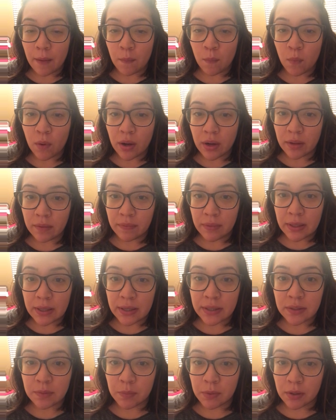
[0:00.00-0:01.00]
one of the
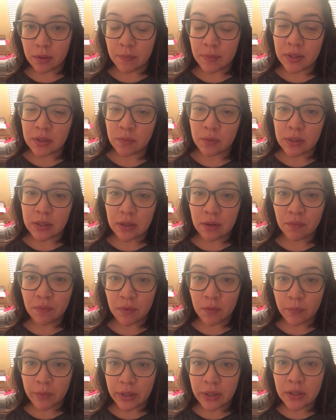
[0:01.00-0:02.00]
experiments we did
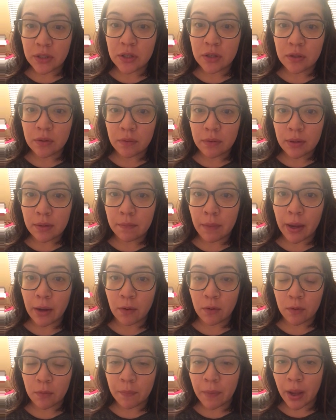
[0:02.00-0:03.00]
for week 2 in
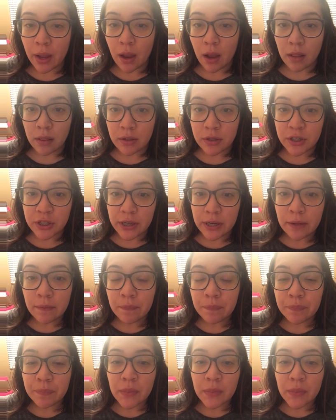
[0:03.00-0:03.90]
microbiology.